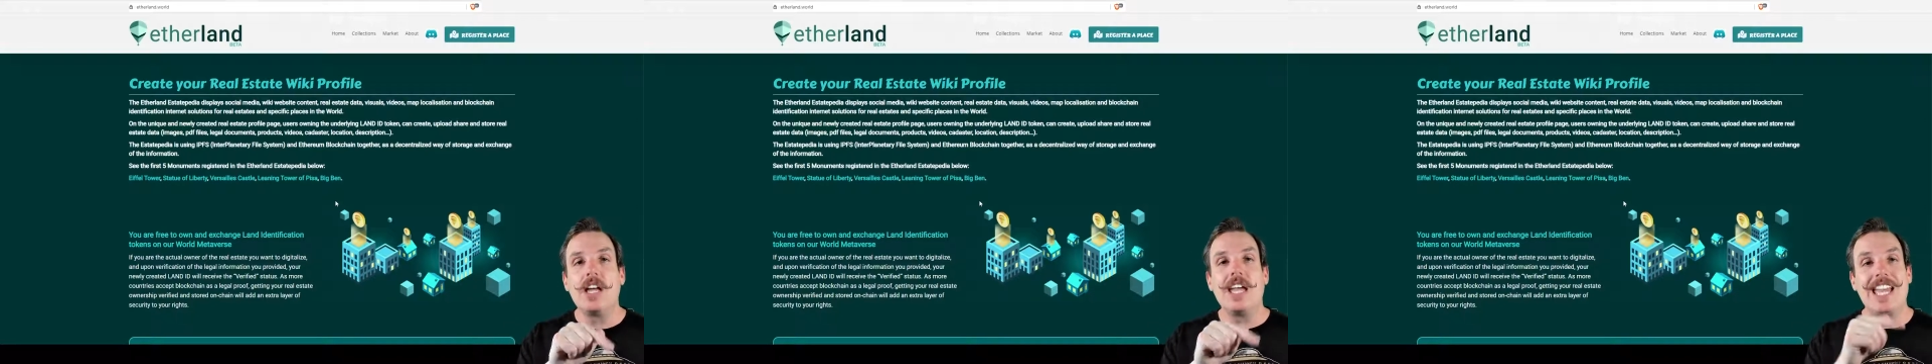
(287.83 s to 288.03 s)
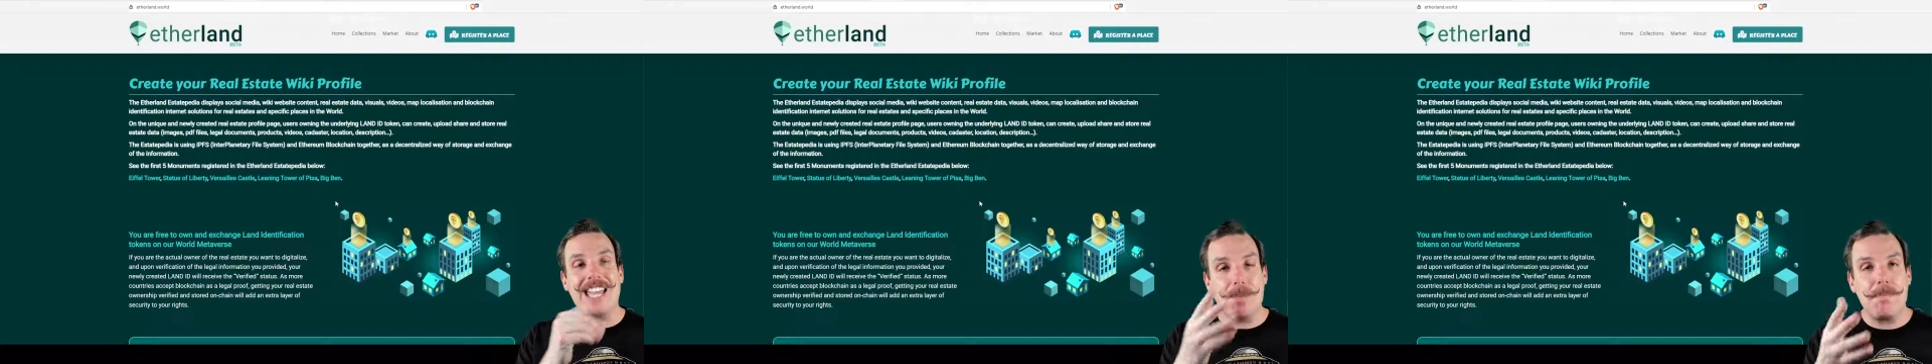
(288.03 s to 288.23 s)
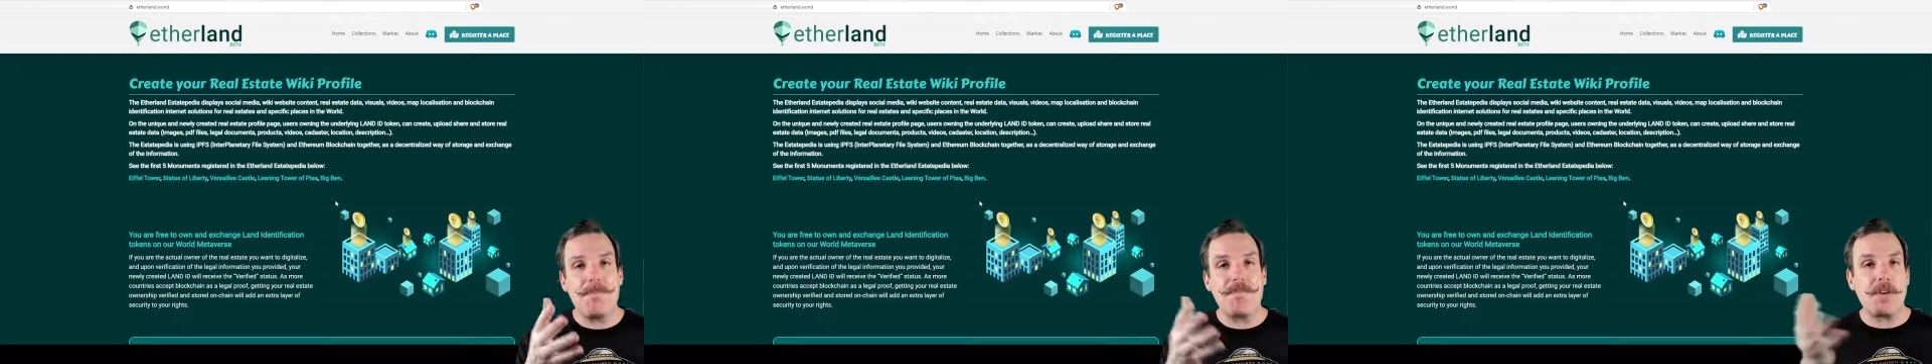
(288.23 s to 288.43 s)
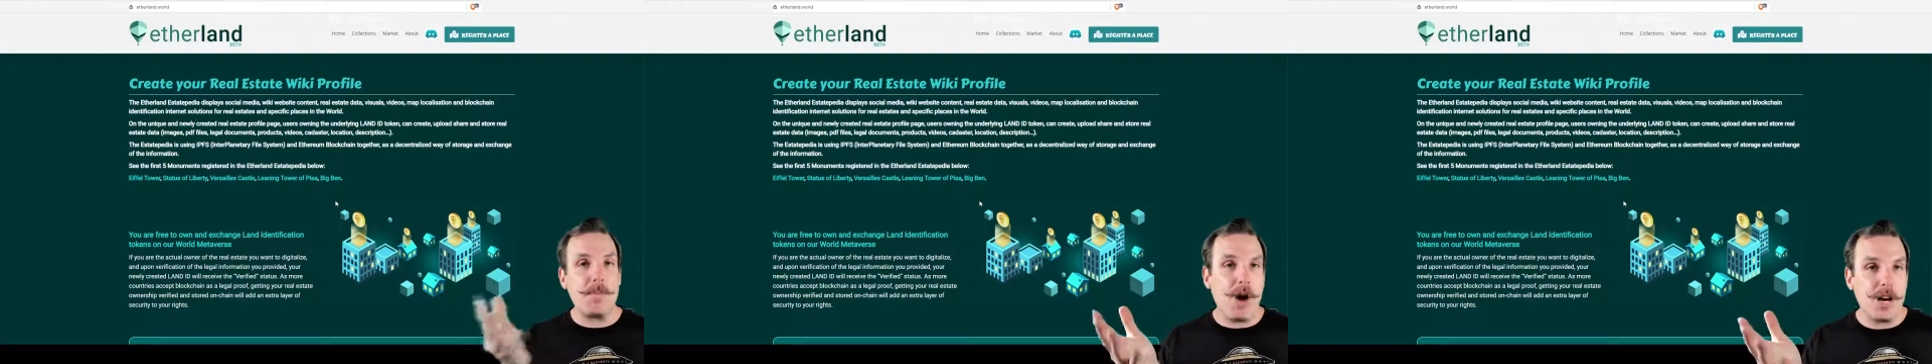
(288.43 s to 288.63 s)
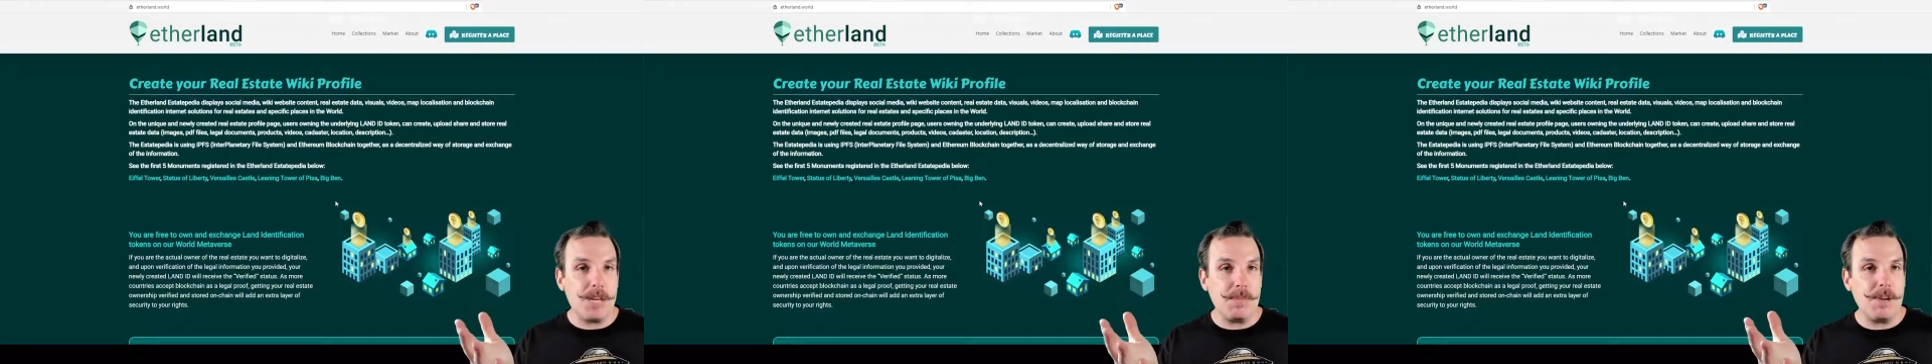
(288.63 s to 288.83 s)
M for
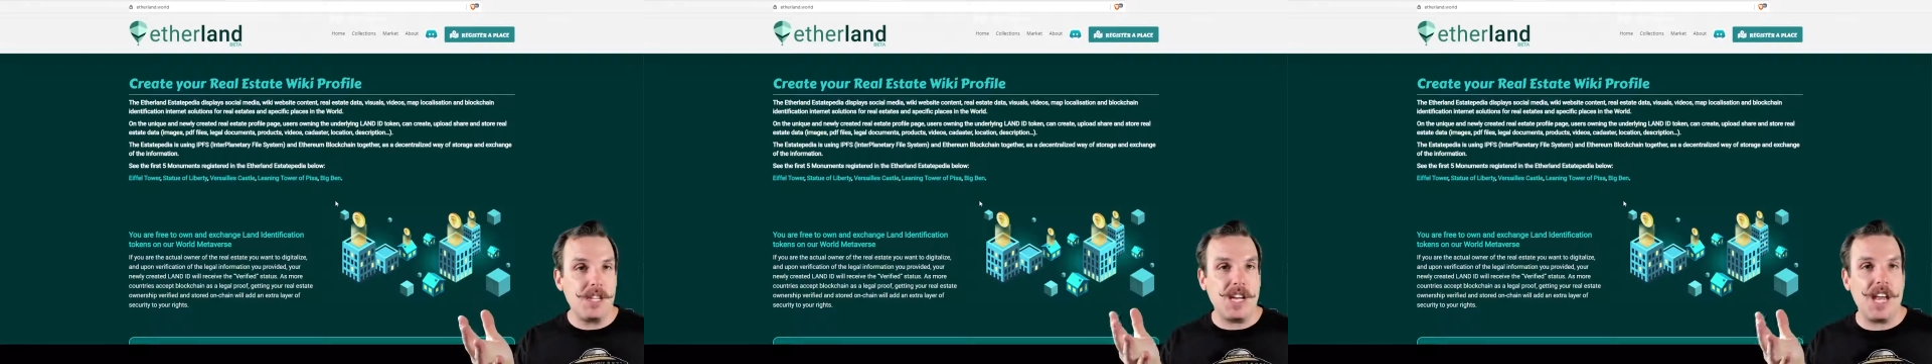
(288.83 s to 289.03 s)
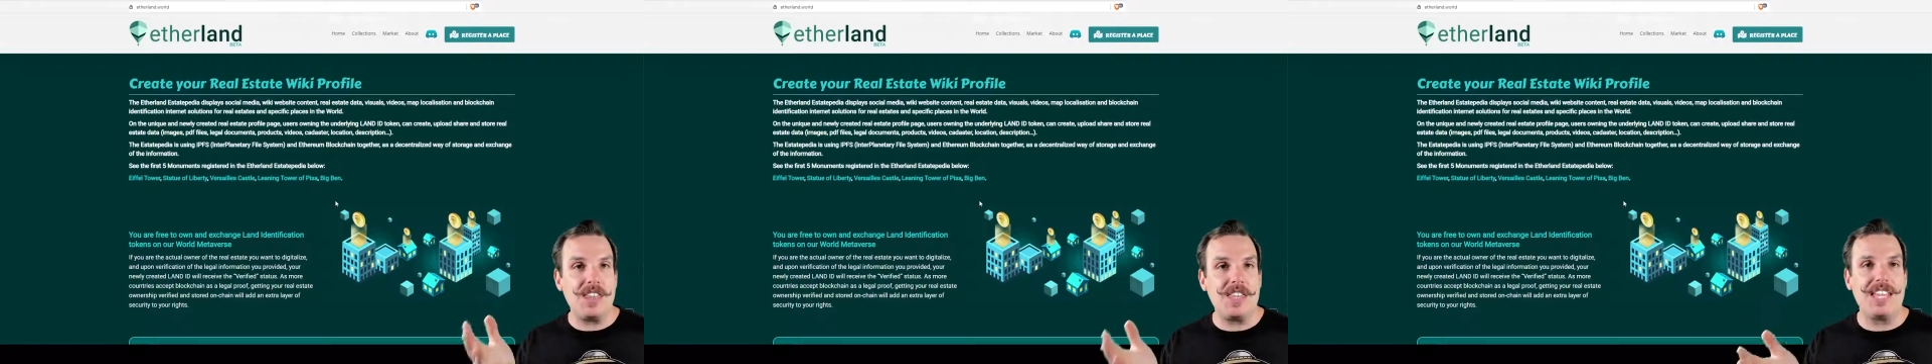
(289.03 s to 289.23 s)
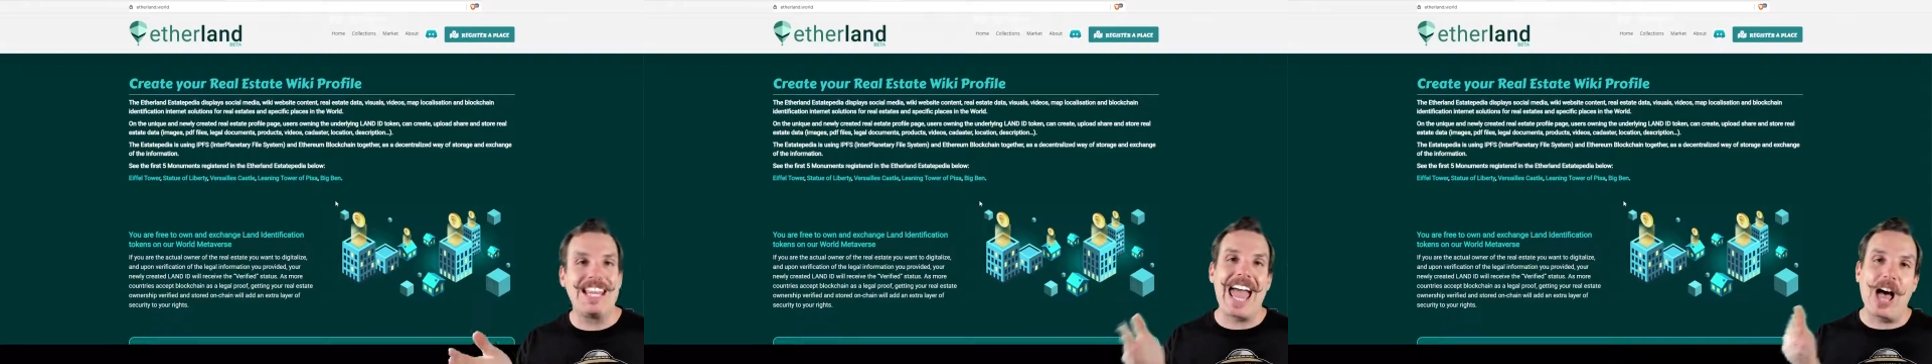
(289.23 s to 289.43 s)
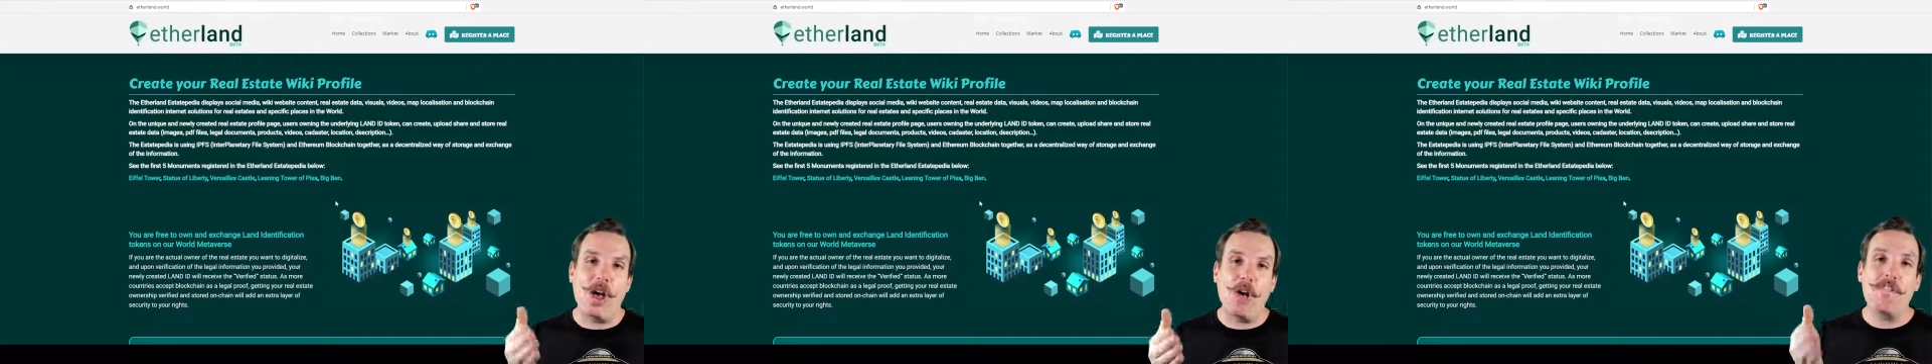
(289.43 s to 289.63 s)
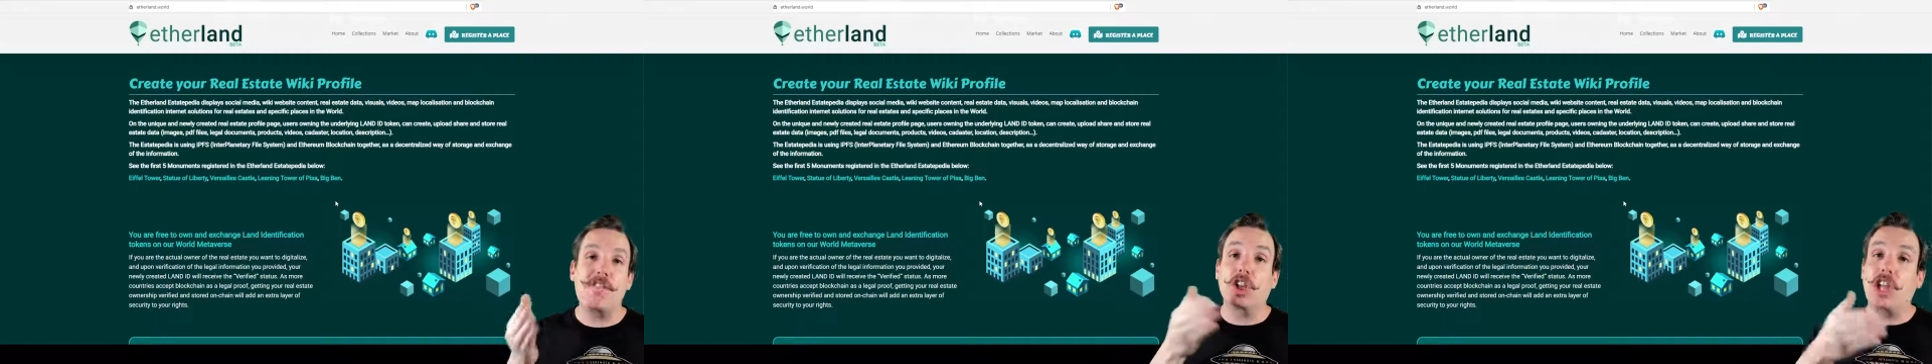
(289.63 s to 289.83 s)
monument, and then
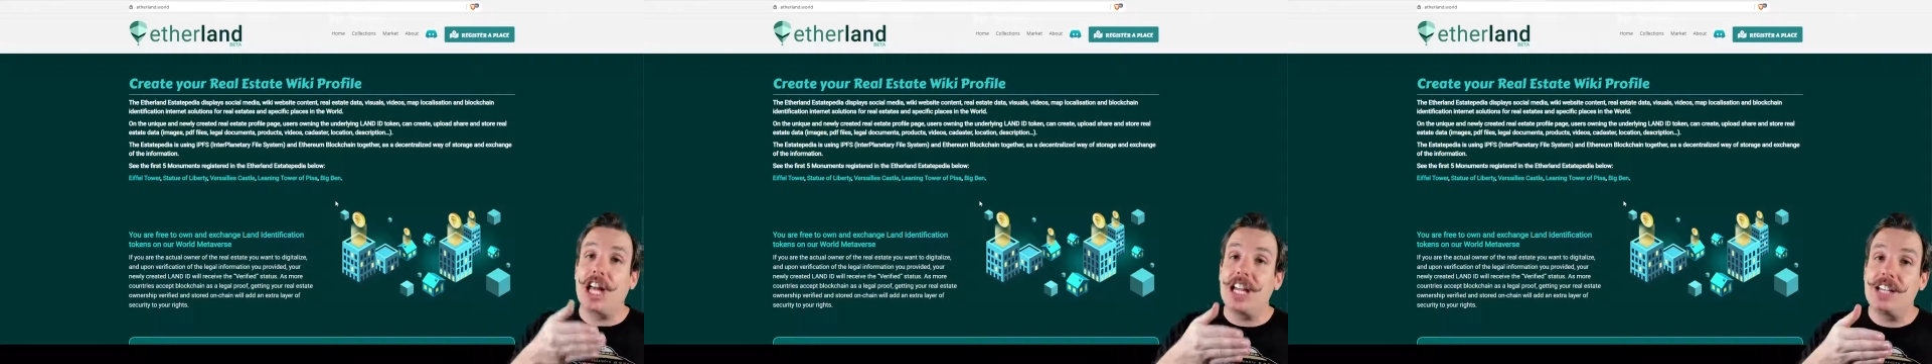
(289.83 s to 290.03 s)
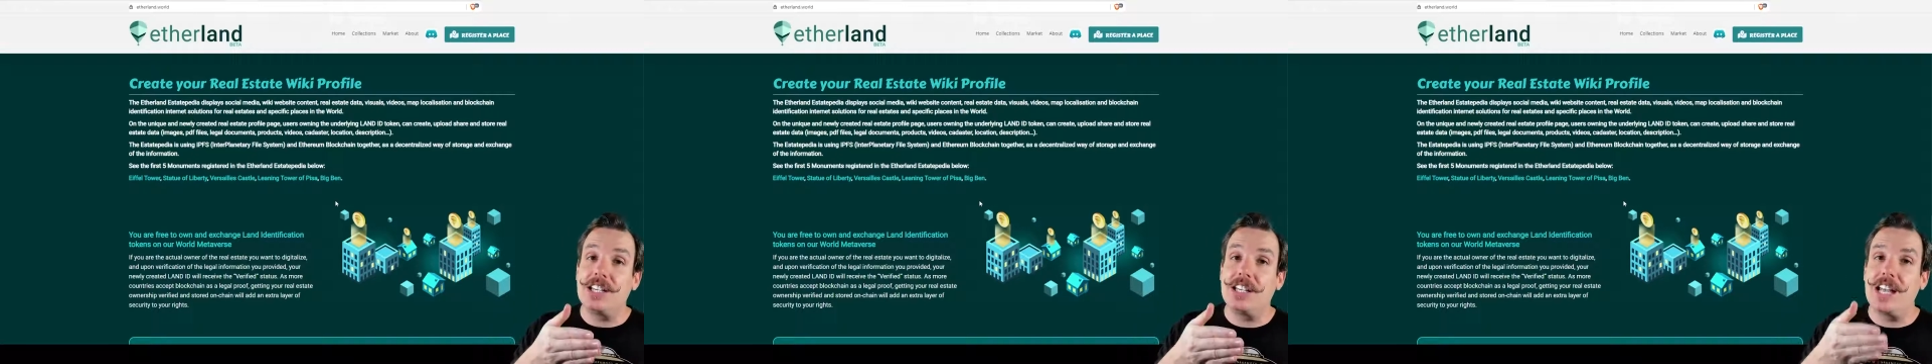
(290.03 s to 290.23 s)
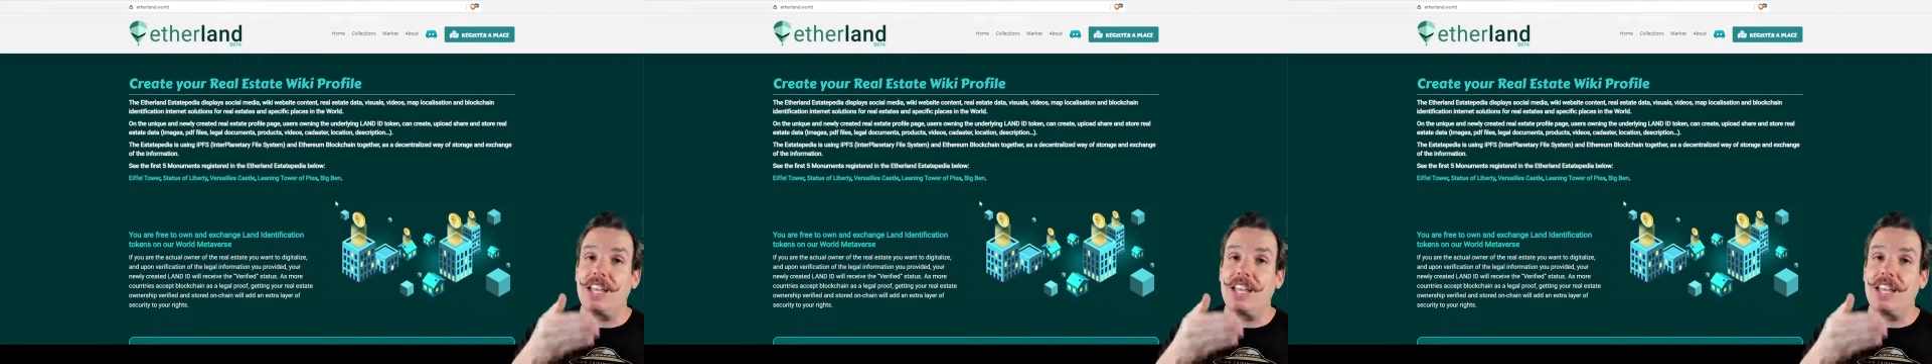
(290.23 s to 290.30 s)
L for London,